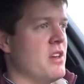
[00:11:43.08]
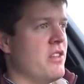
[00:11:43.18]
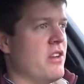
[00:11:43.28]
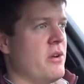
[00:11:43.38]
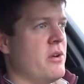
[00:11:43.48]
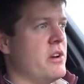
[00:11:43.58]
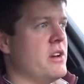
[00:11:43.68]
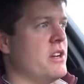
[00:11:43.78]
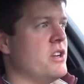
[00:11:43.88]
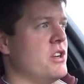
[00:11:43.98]
So
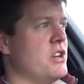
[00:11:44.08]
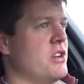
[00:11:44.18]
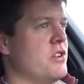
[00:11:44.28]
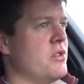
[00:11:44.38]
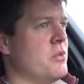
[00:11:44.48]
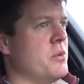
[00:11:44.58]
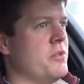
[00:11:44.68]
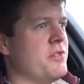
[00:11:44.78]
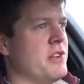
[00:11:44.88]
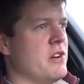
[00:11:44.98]
I should
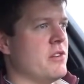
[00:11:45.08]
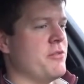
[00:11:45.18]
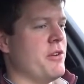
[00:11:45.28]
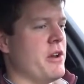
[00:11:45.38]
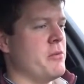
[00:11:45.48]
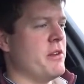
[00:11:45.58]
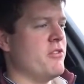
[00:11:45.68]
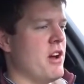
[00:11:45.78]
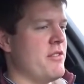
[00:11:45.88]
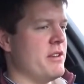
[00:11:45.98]
waft along the final bit of
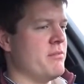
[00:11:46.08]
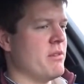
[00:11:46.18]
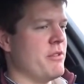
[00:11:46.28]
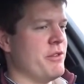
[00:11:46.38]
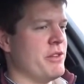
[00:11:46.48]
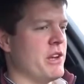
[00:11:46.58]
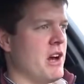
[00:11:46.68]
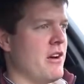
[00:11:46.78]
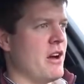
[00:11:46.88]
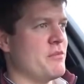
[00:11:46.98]
driving, fill the
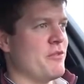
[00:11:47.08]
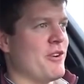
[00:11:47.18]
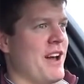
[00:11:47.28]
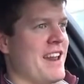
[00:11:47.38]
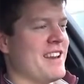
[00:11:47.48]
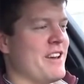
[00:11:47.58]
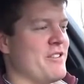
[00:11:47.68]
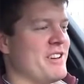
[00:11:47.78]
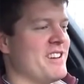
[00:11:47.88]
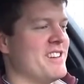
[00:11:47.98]
car up before I hand it
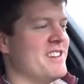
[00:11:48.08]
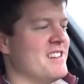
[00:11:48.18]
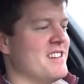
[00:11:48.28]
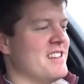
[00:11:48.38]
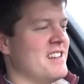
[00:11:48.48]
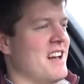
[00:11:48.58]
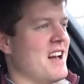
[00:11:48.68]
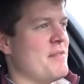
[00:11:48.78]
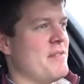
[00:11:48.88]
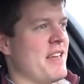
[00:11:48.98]
over,
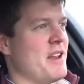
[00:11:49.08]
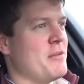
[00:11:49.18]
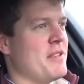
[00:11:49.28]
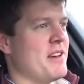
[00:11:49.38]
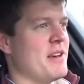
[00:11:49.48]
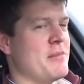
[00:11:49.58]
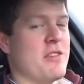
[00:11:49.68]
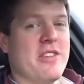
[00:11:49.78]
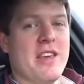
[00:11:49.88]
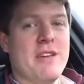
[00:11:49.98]
and then it'll be time
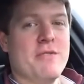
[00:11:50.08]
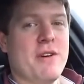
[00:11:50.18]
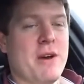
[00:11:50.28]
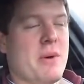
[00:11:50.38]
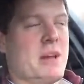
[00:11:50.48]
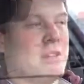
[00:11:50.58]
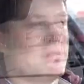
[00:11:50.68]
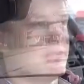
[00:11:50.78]
to say farewell.